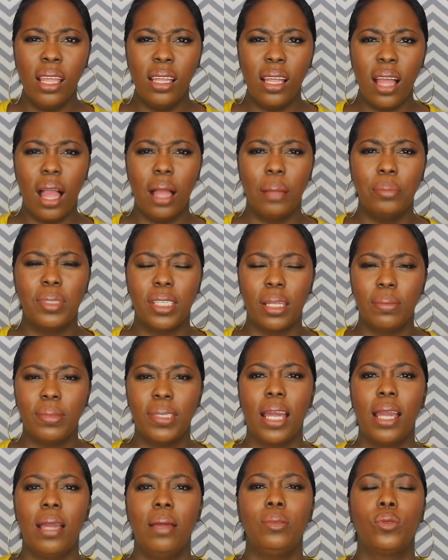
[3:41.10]

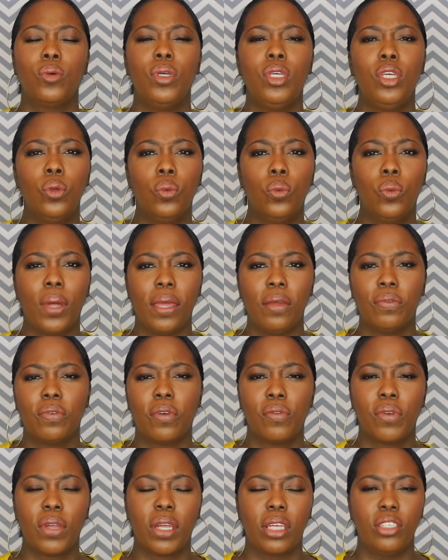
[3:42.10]
sometimes when you wait
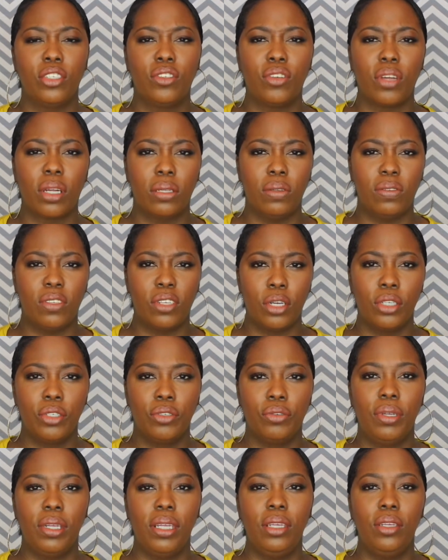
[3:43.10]
for reconstructive
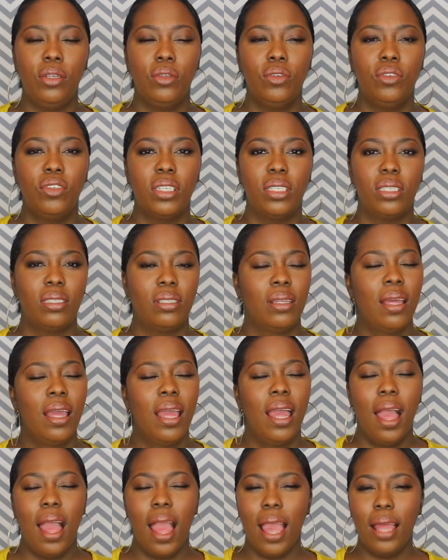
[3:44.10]
surgery, you just,
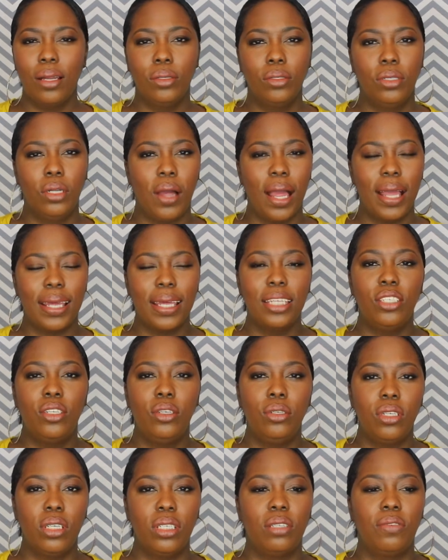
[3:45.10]
I don't know, I guess
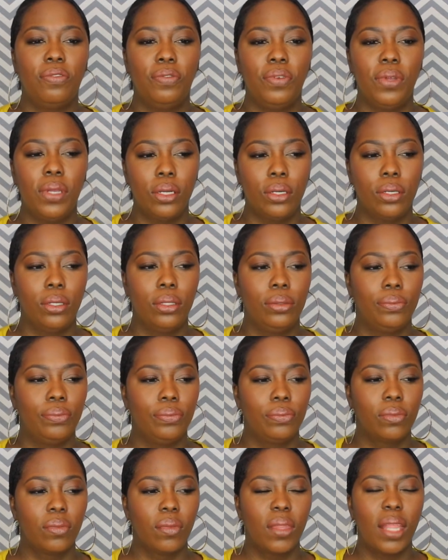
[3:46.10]
you just feel
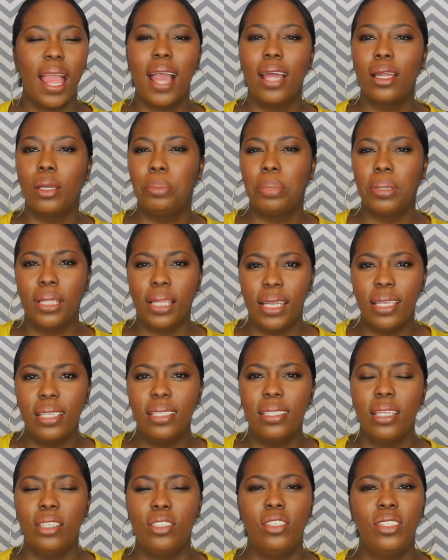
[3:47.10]
out of
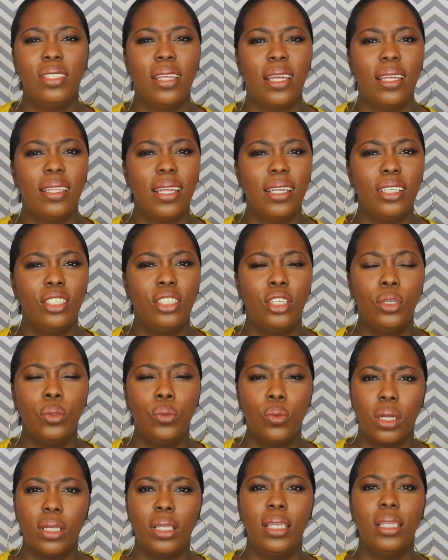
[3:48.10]
place. And she said that she
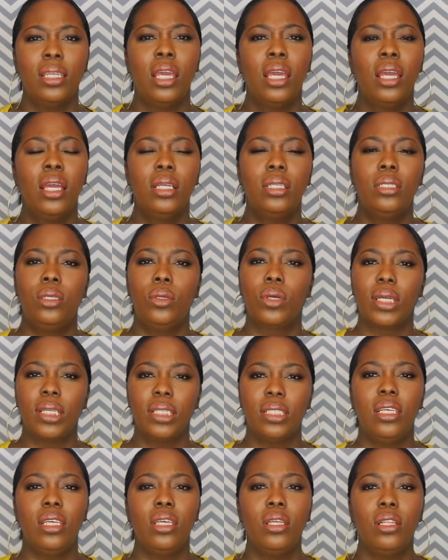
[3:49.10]
wanted to
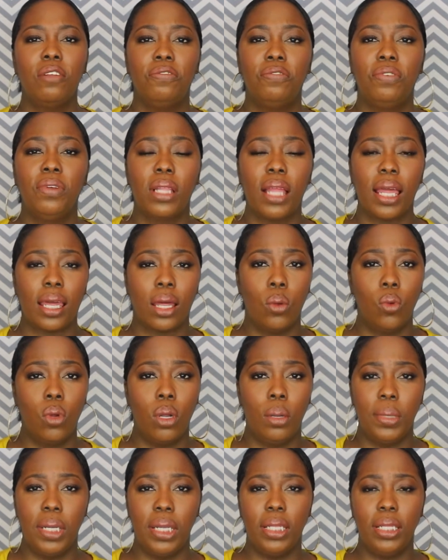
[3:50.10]
continue to feel like a
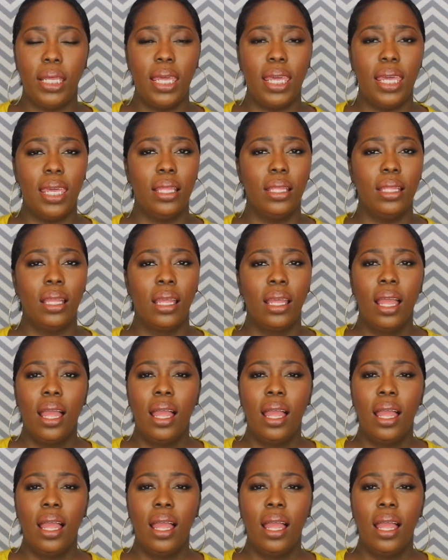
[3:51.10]
woman. And,